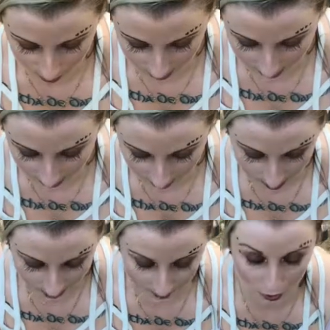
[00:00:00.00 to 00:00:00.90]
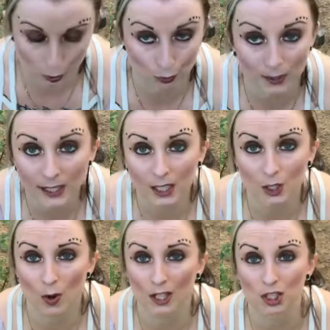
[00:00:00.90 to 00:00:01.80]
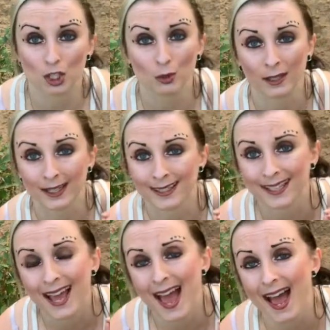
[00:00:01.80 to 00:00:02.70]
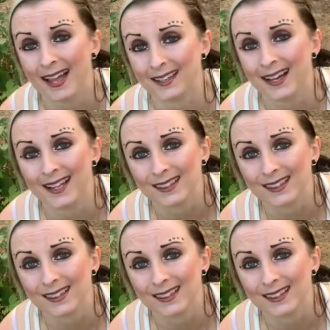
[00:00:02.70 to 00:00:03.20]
just like this, and you're really going to want to tune in and